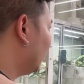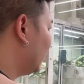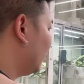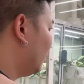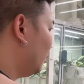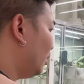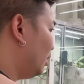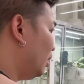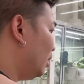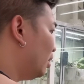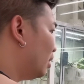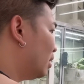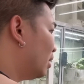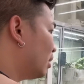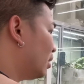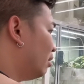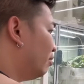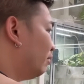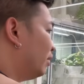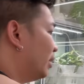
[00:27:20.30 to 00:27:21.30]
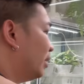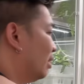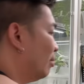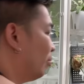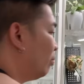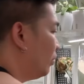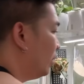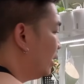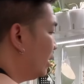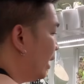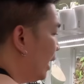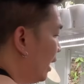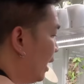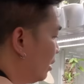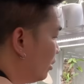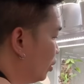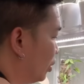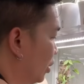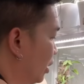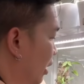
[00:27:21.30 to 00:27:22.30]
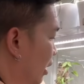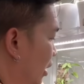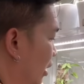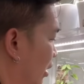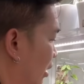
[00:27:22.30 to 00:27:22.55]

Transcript: they are covered up with algae.